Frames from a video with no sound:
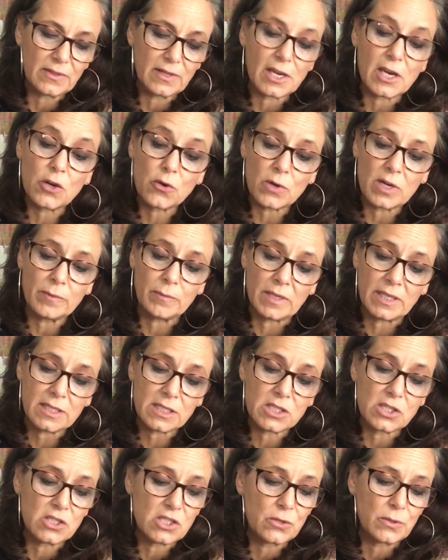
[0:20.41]
agreement
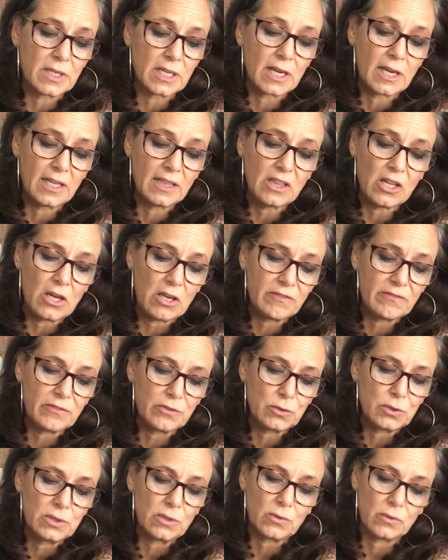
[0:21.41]
to do an
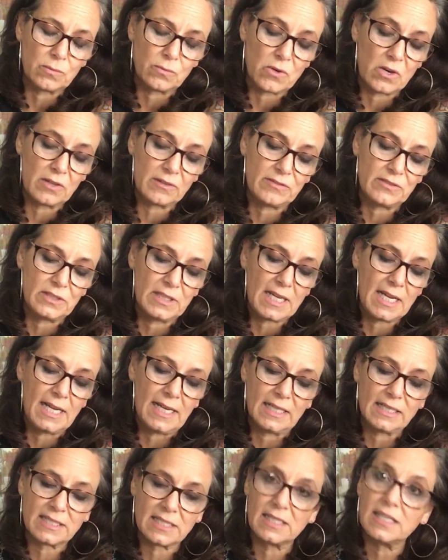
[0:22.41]
unlawful or wrongful
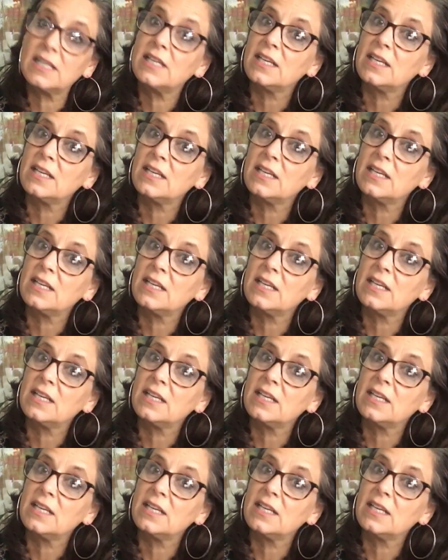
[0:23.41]
act,